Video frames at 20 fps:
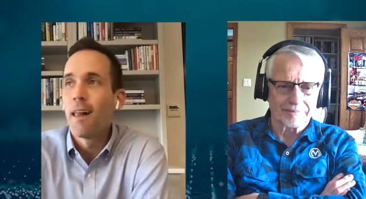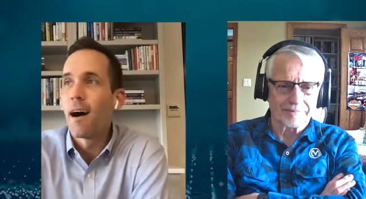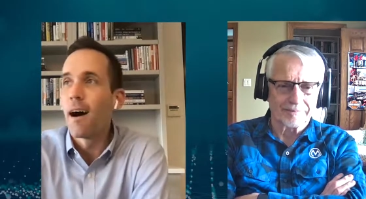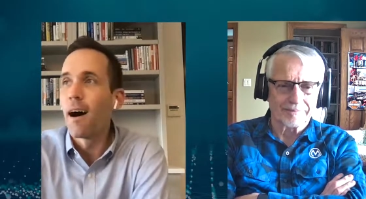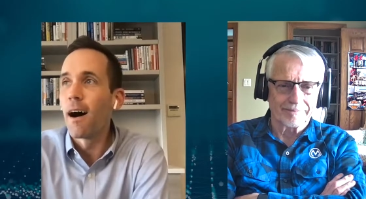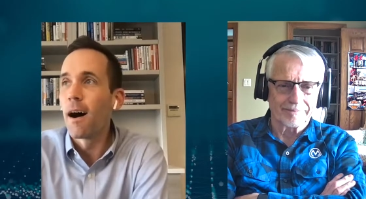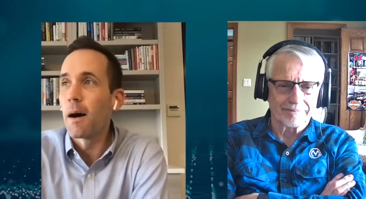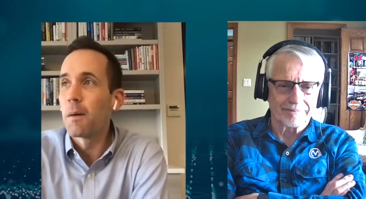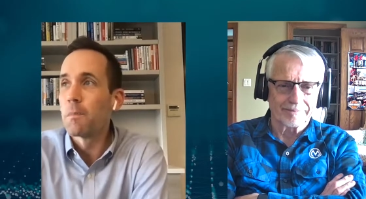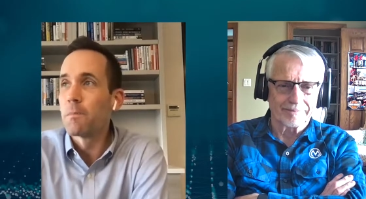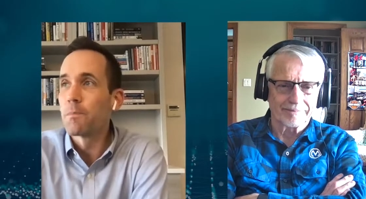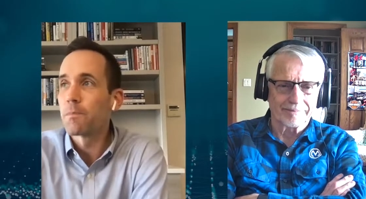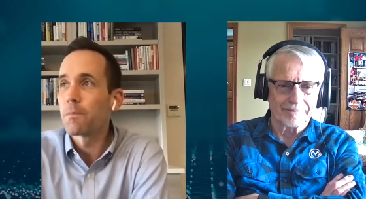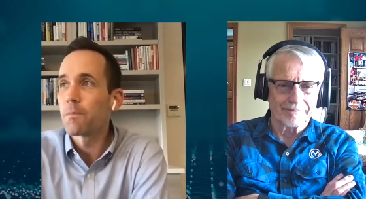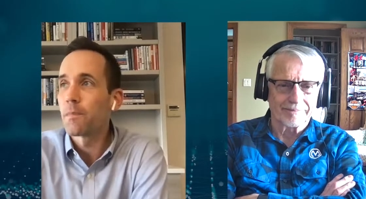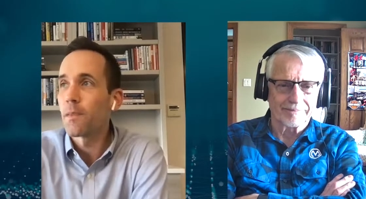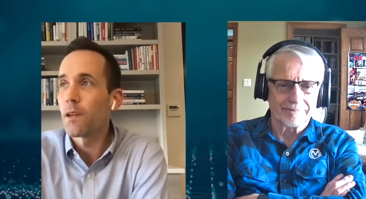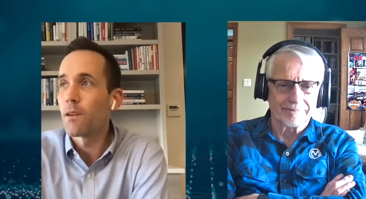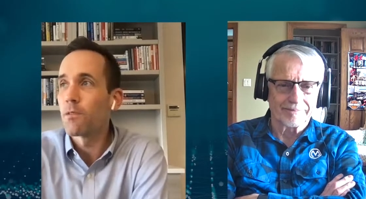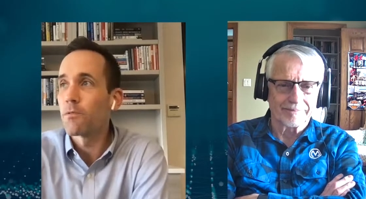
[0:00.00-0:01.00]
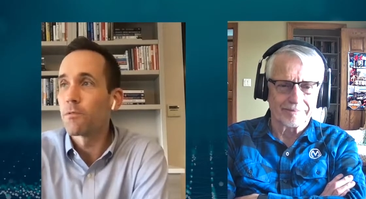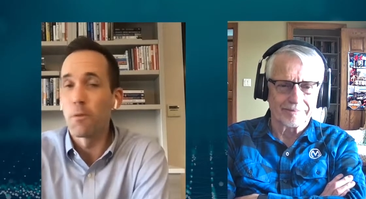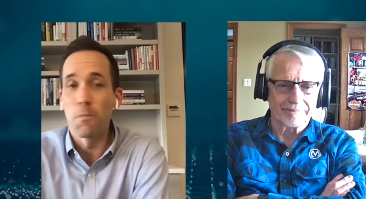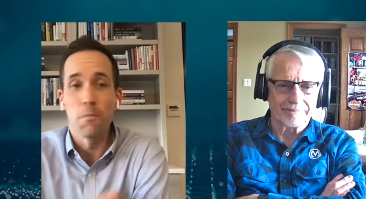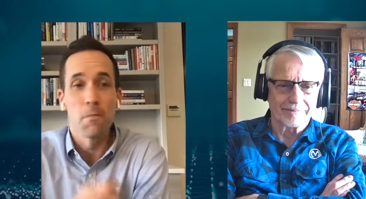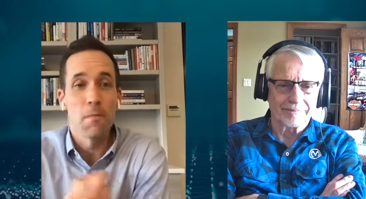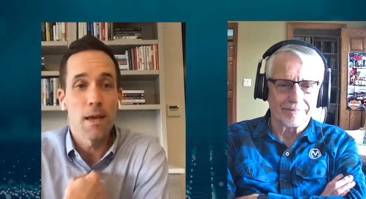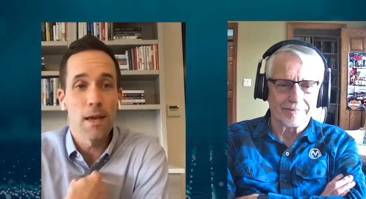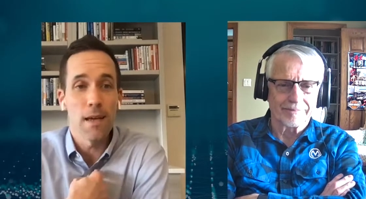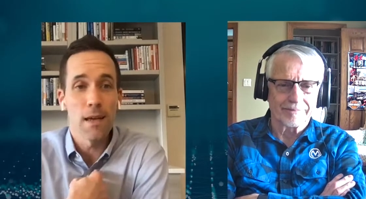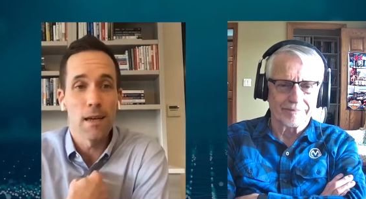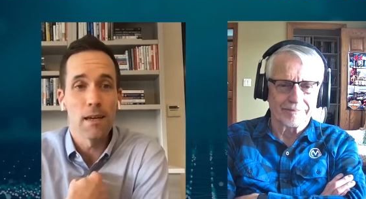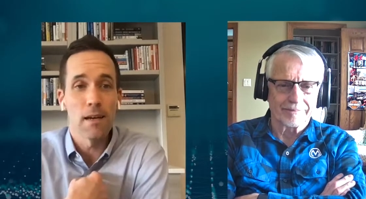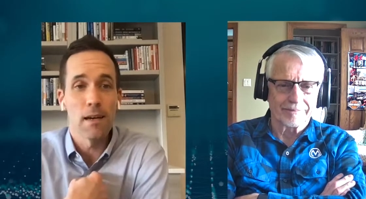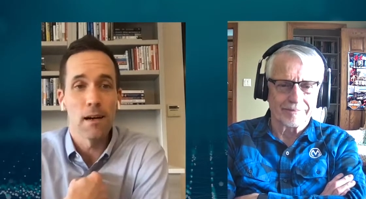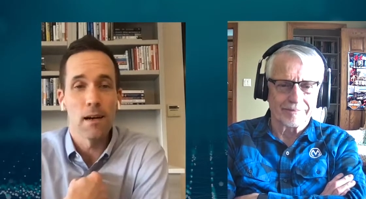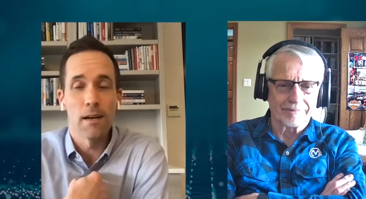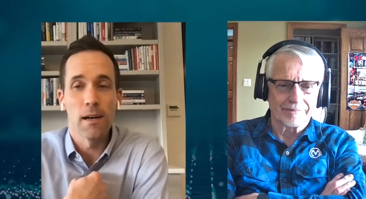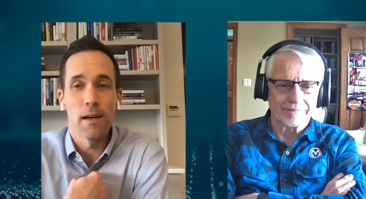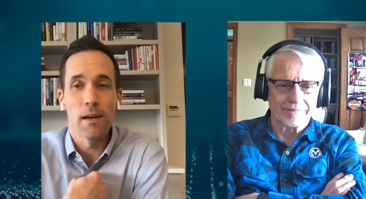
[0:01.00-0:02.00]
Speaker 1: Um, for
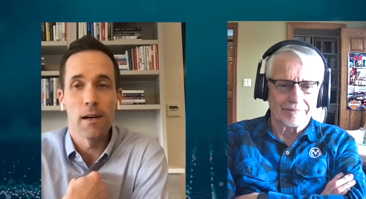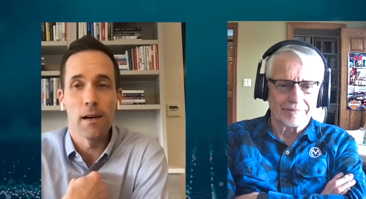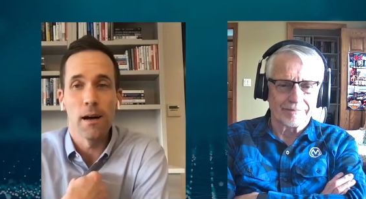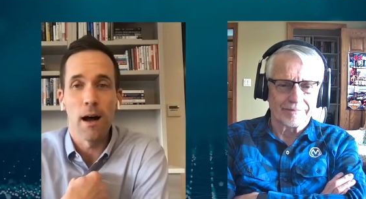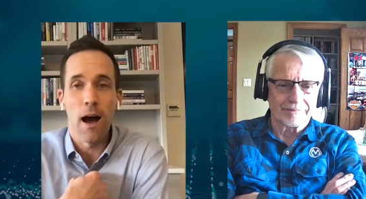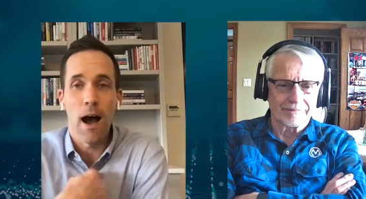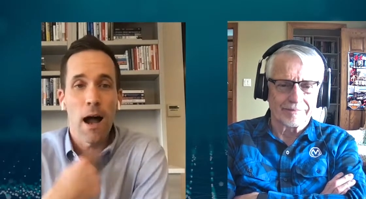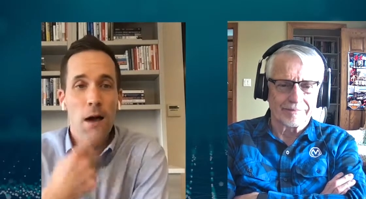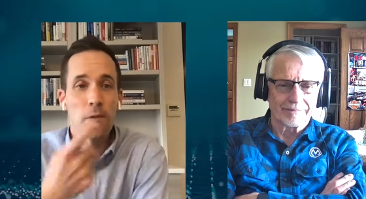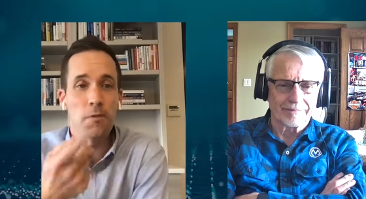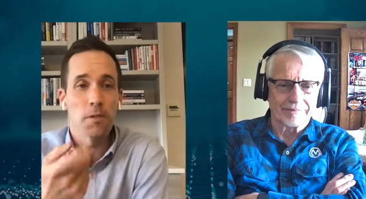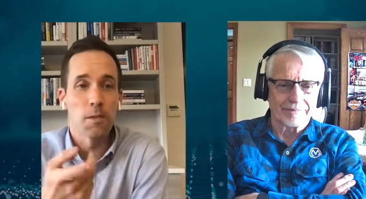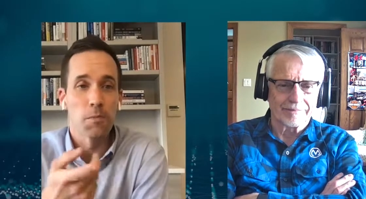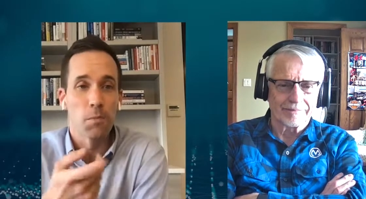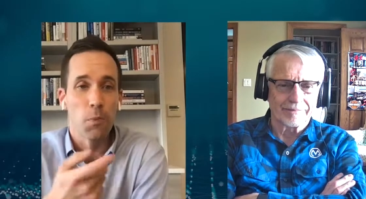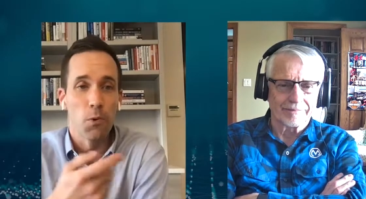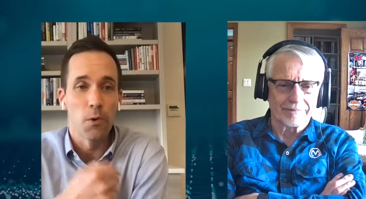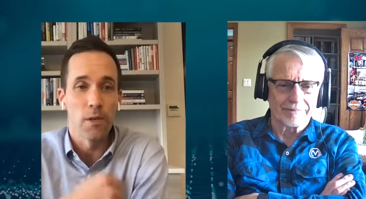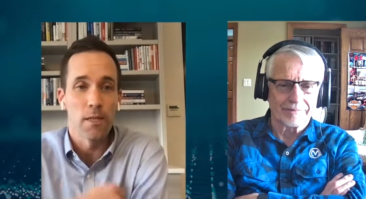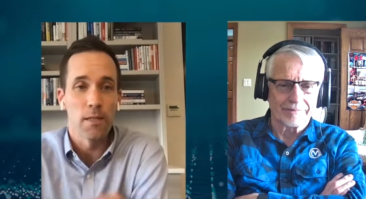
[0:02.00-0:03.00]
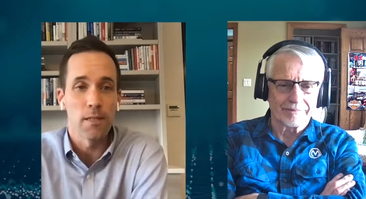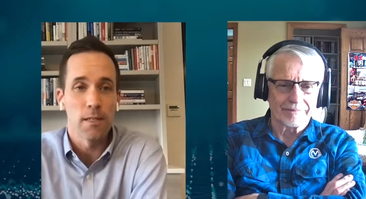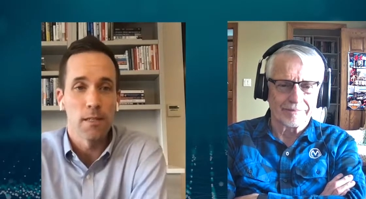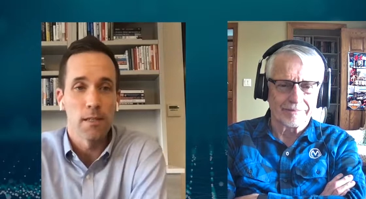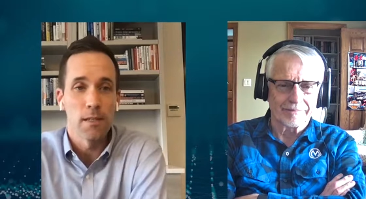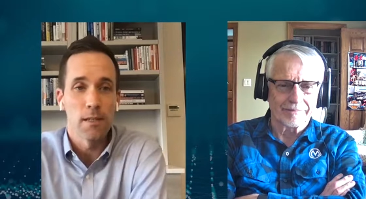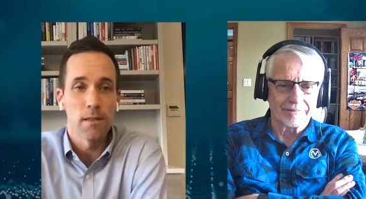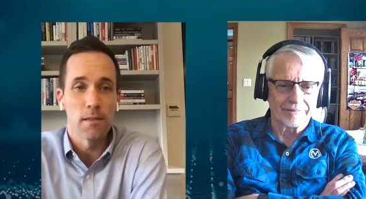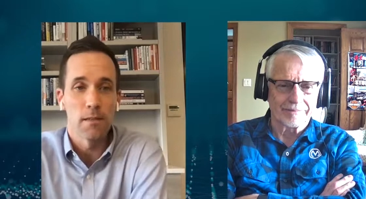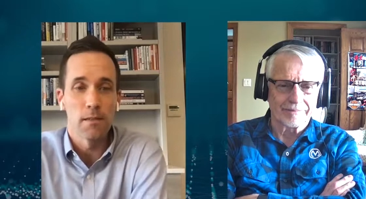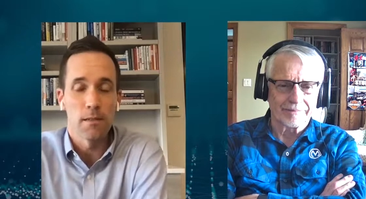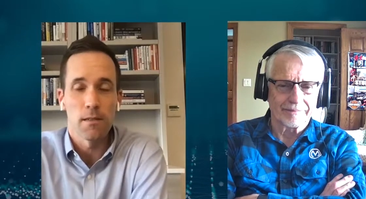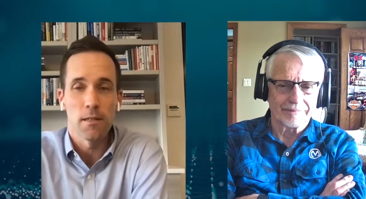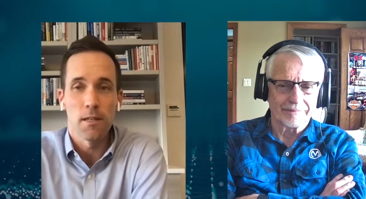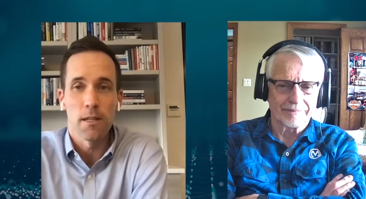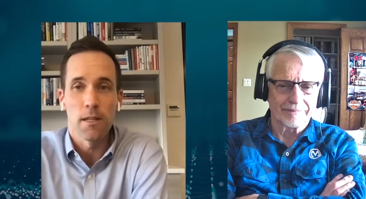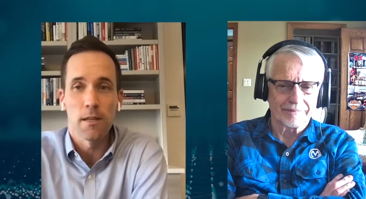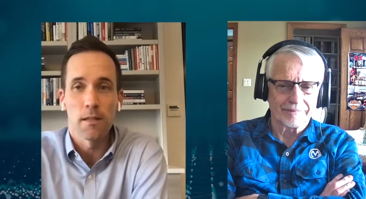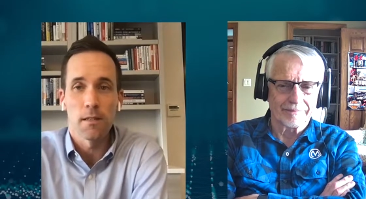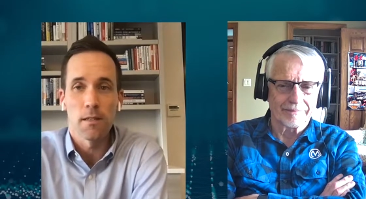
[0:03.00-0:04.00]
me, uh, I was in Boise
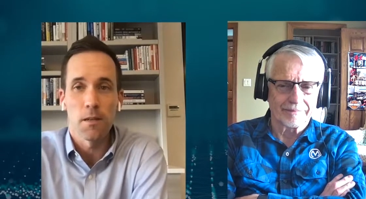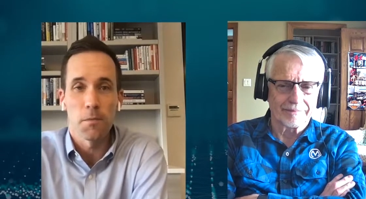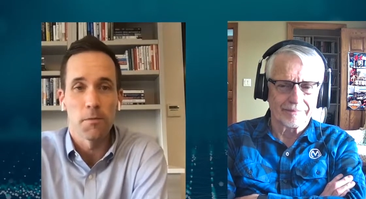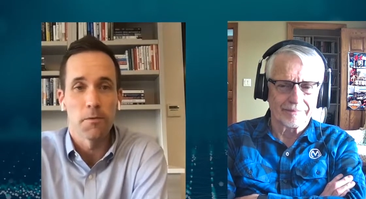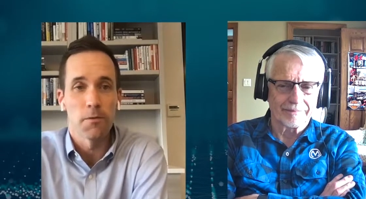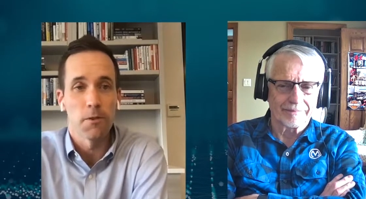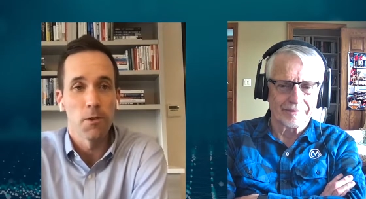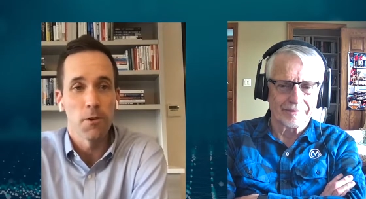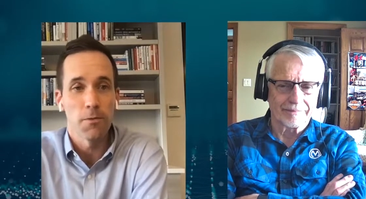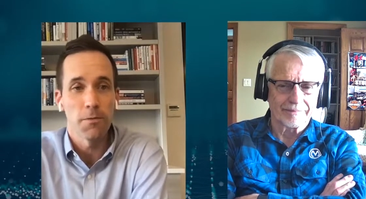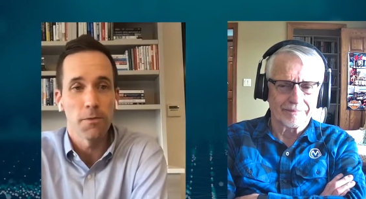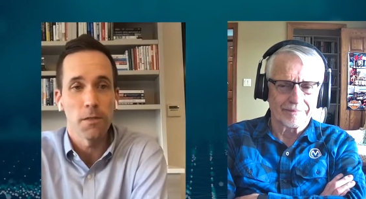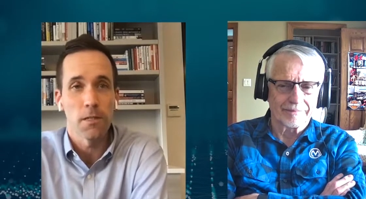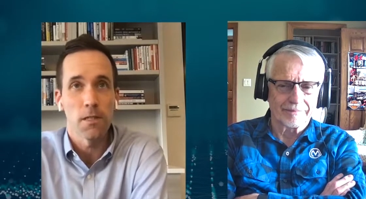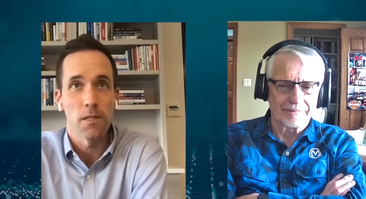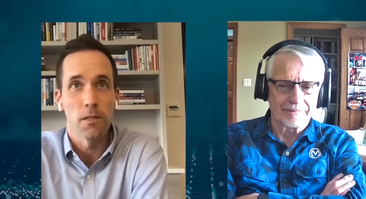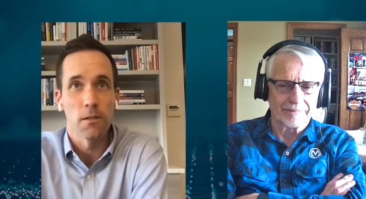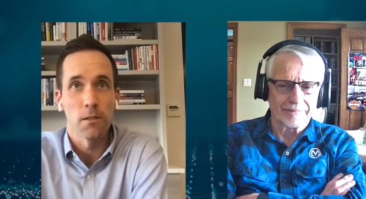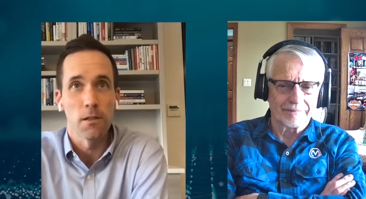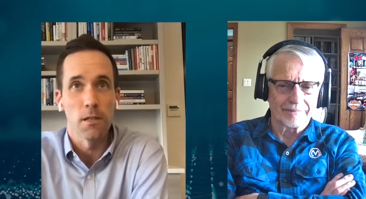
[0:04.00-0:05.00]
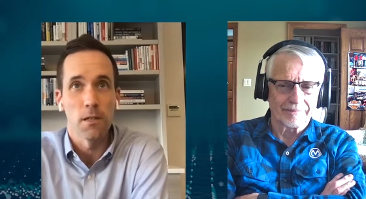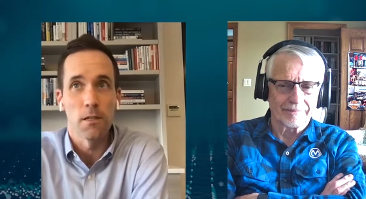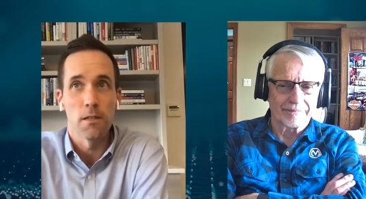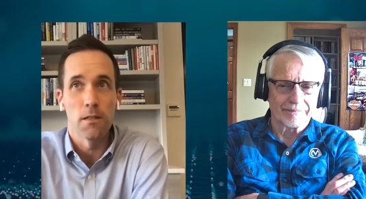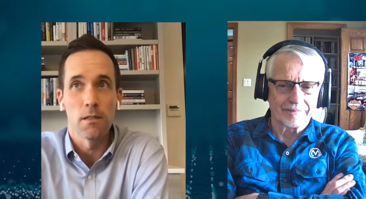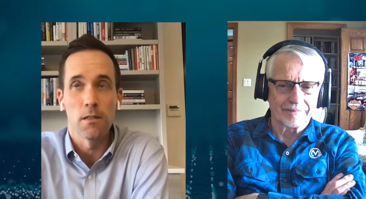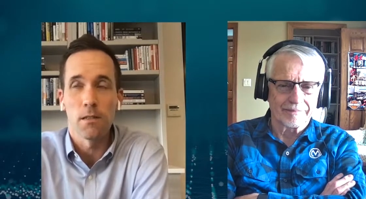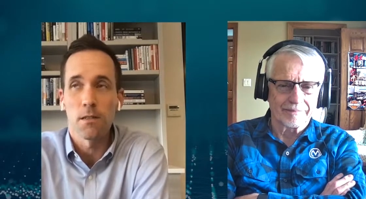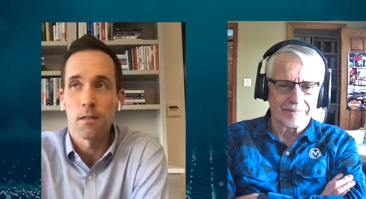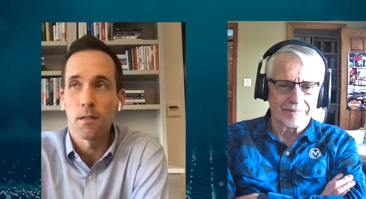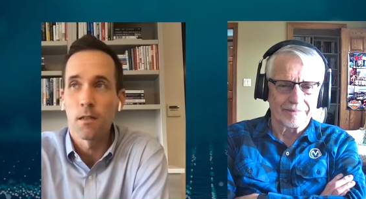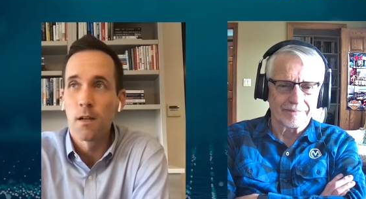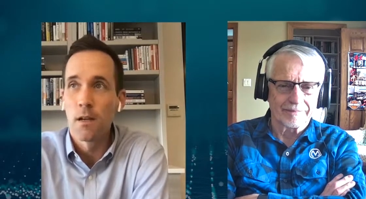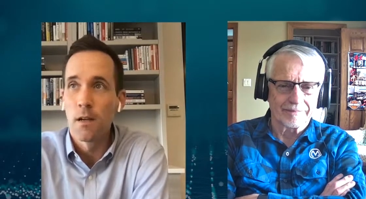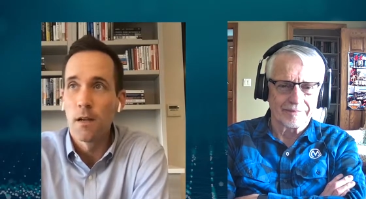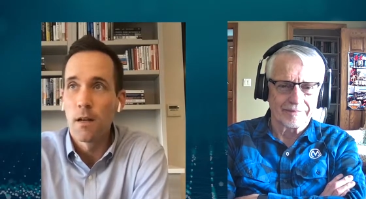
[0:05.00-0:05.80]
seeing some of your facilities.